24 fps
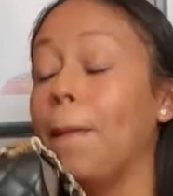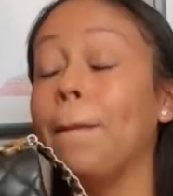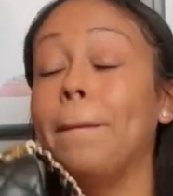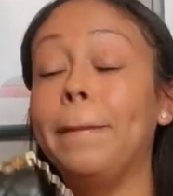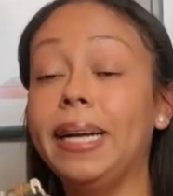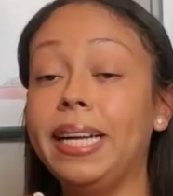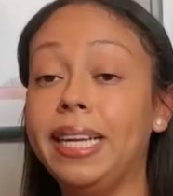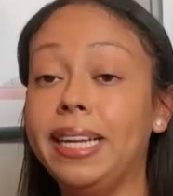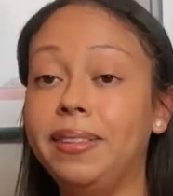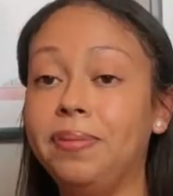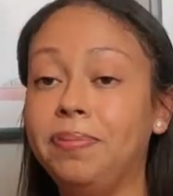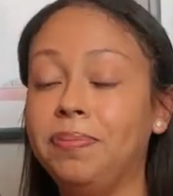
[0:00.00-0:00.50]

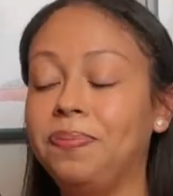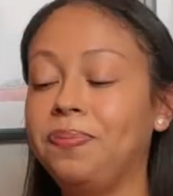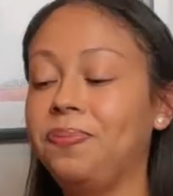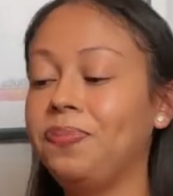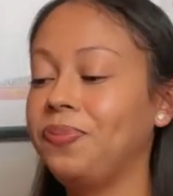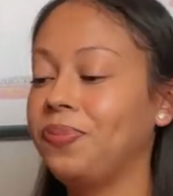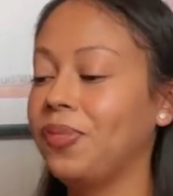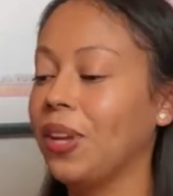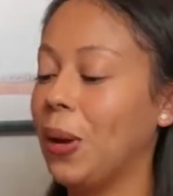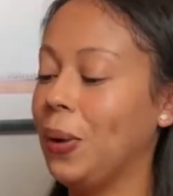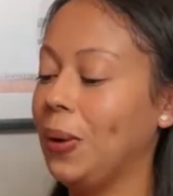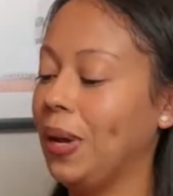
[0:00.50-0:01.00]
But
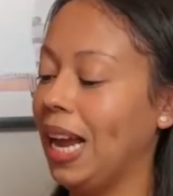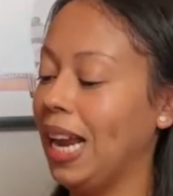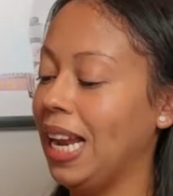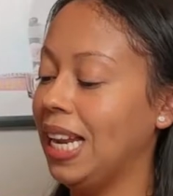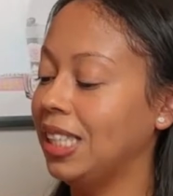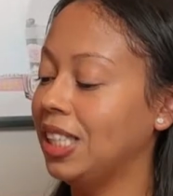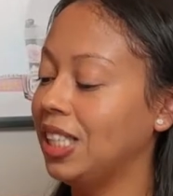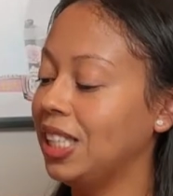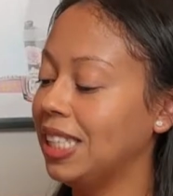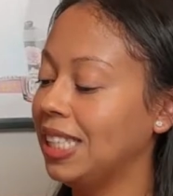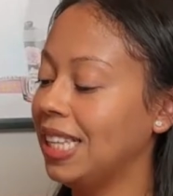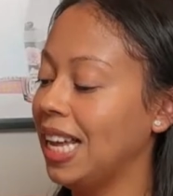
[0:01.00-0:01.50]
okay,
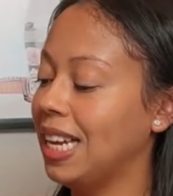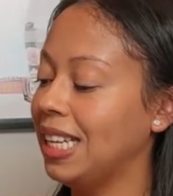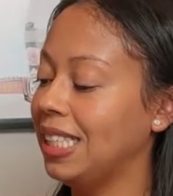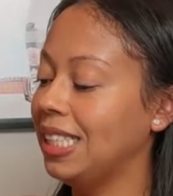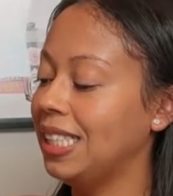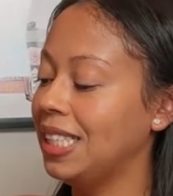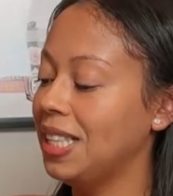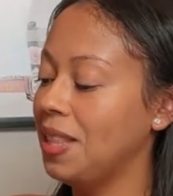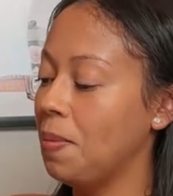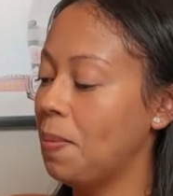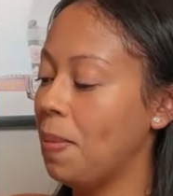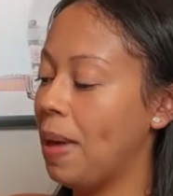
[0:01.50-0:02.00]
let's just get
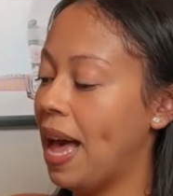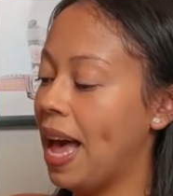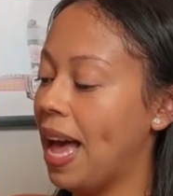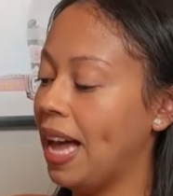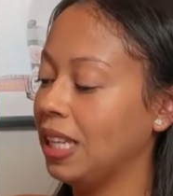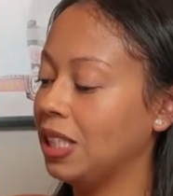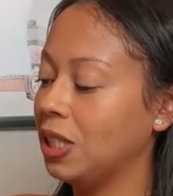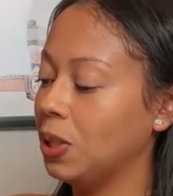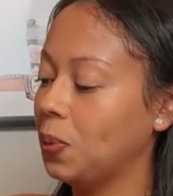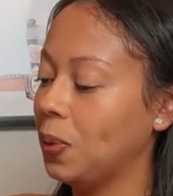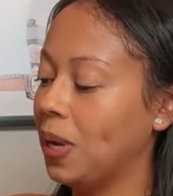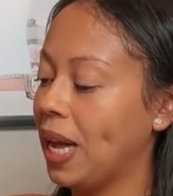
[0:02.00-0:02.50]
into the
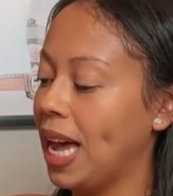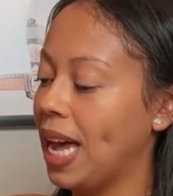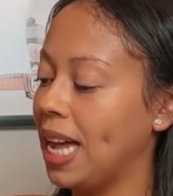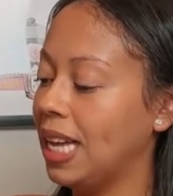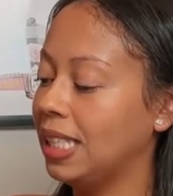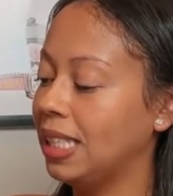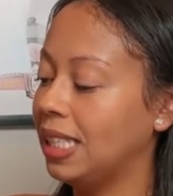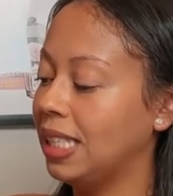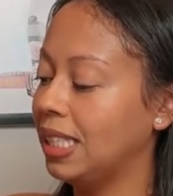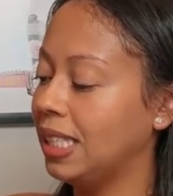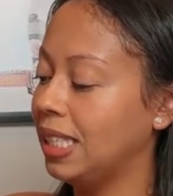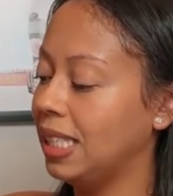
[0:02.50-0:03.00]
bag. So it
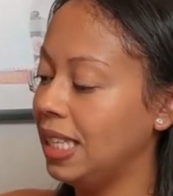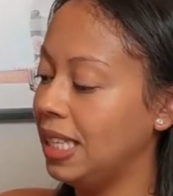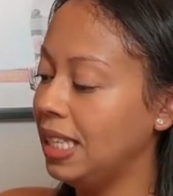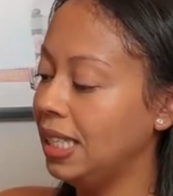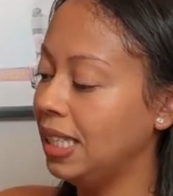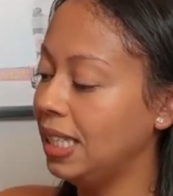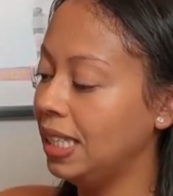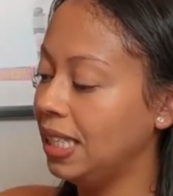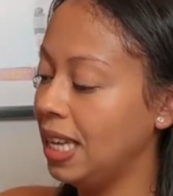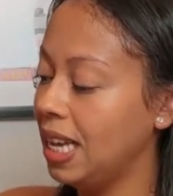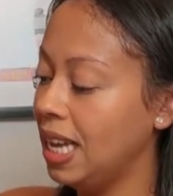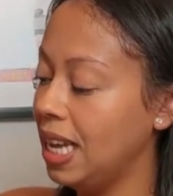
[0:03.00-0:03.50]
has the
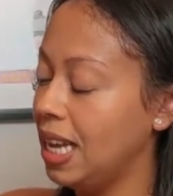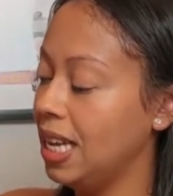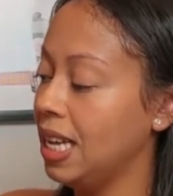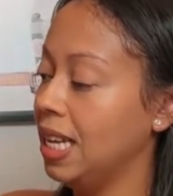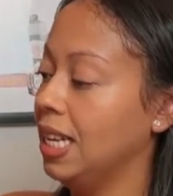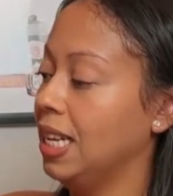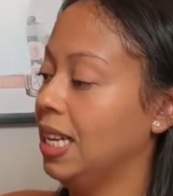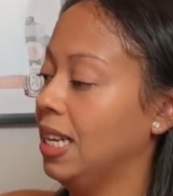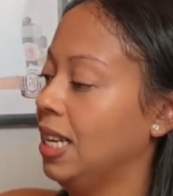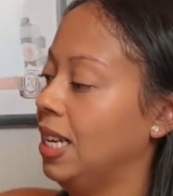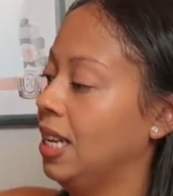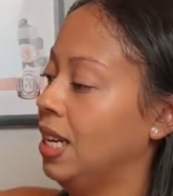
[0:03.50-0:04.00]
CC
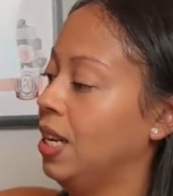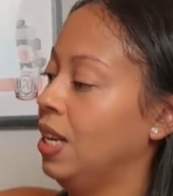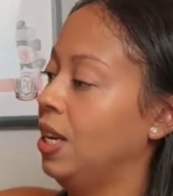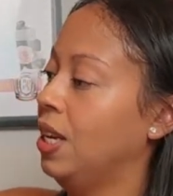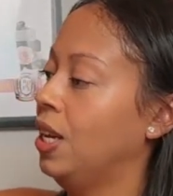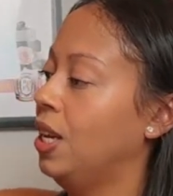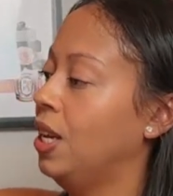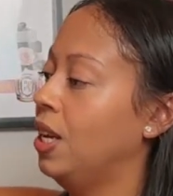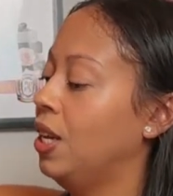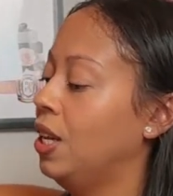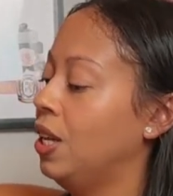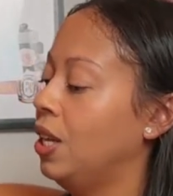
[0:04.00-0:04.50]

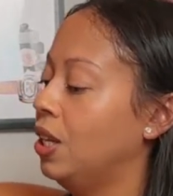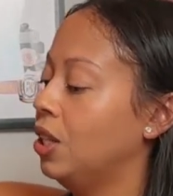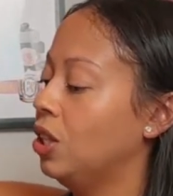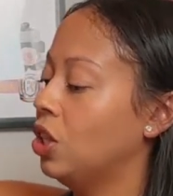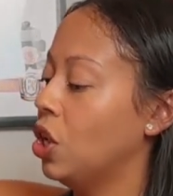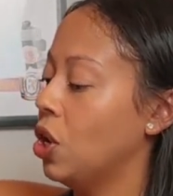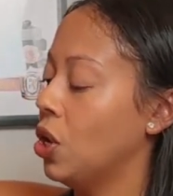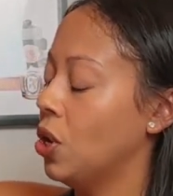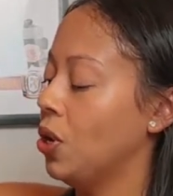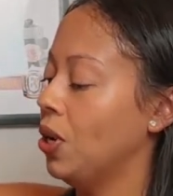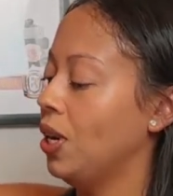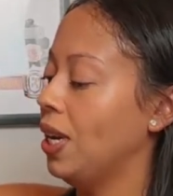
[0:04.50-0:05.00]

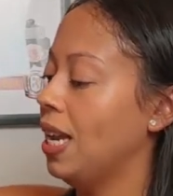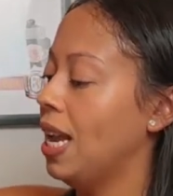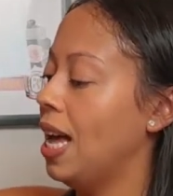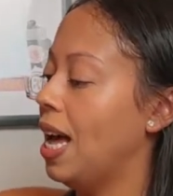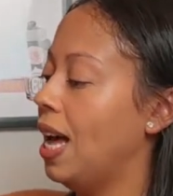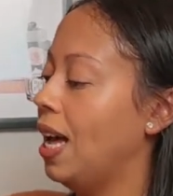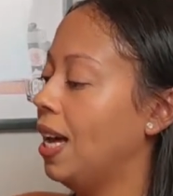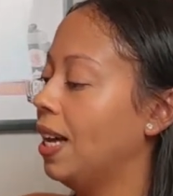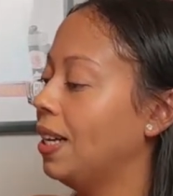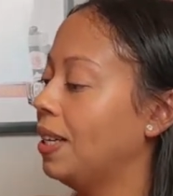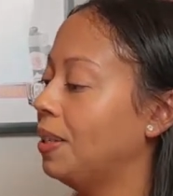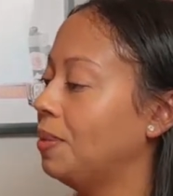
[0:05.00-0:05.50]
turn
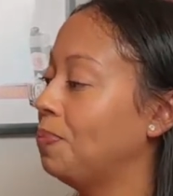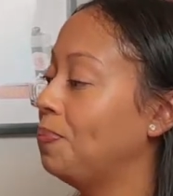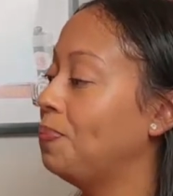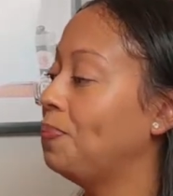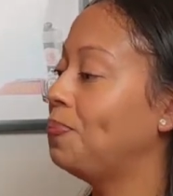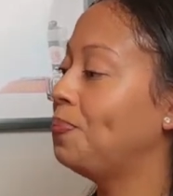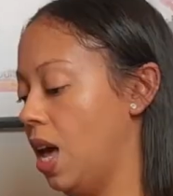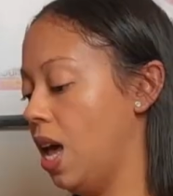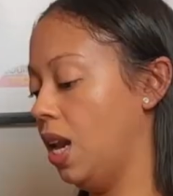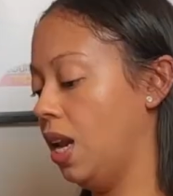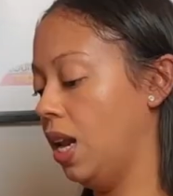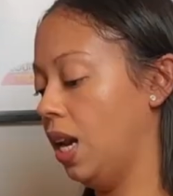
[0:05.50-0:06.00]
lock,
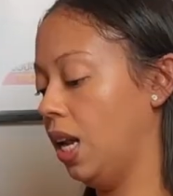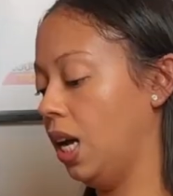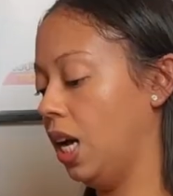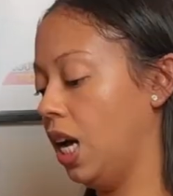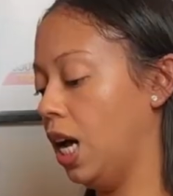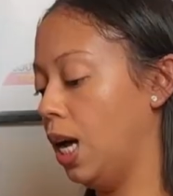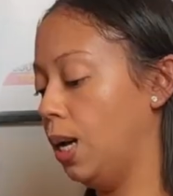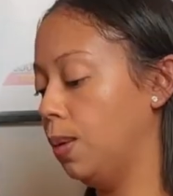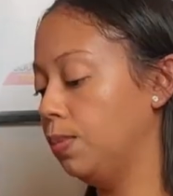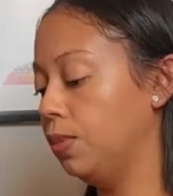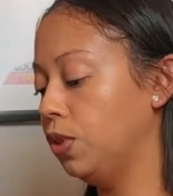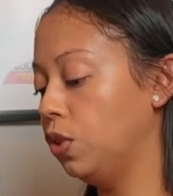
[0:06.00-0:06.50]
and it
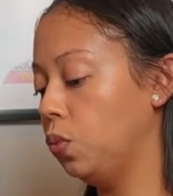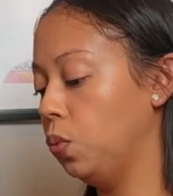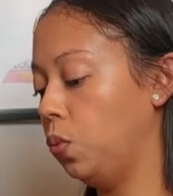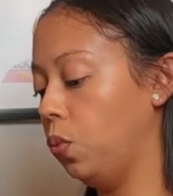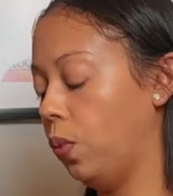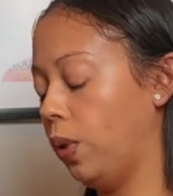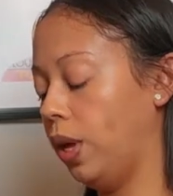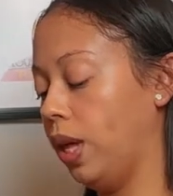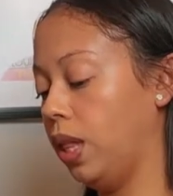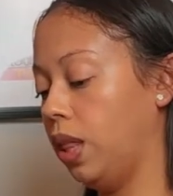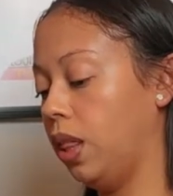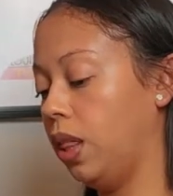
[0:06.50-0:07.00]
comes
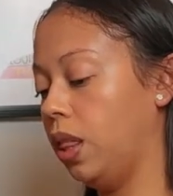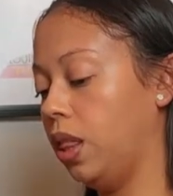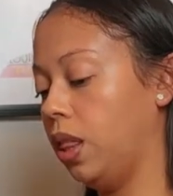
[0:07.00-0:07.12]
with